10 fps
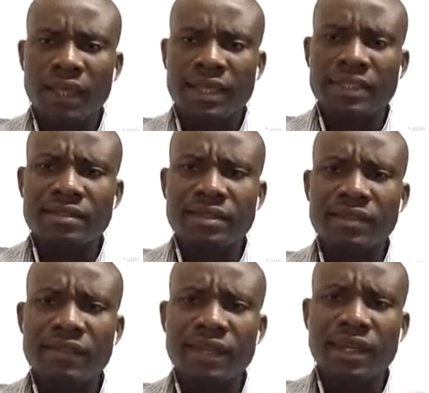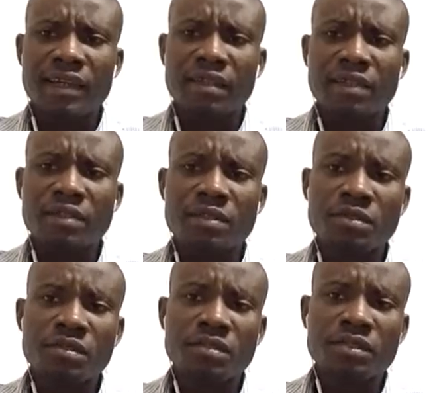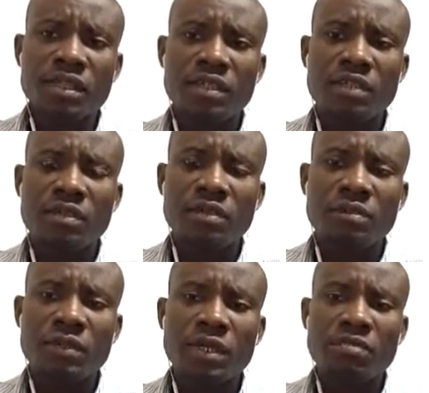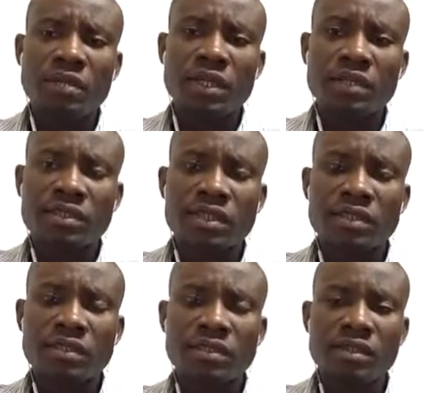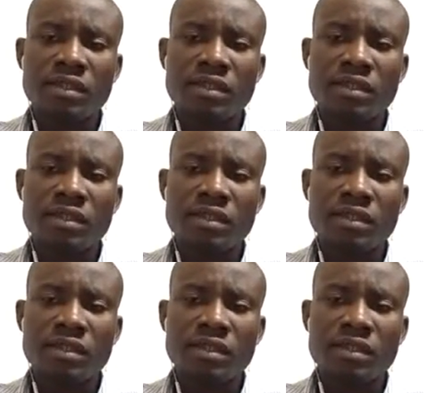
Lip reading: And another thing I also think you might be asking is,